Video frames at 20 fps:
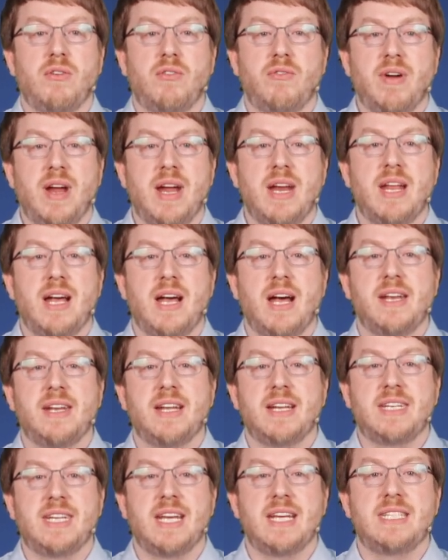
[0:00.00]
the radar
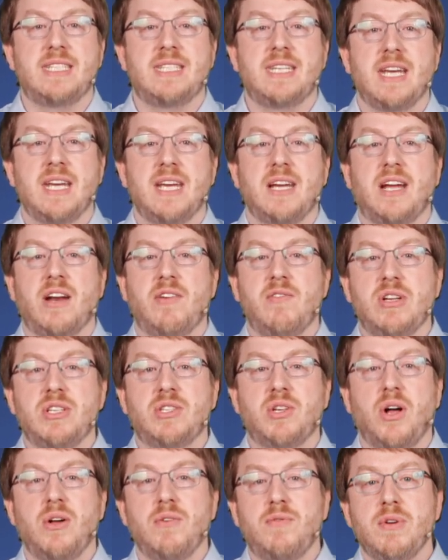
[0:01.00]
under test can
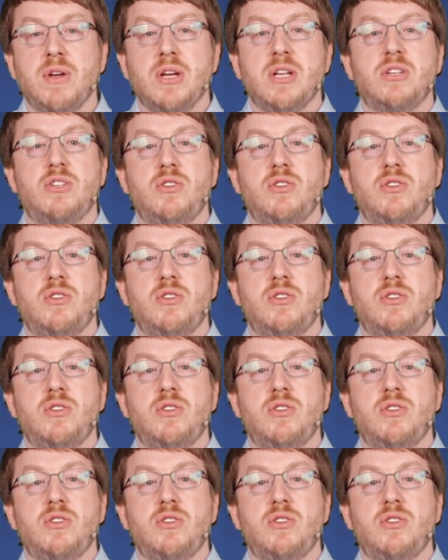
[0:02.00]
resolve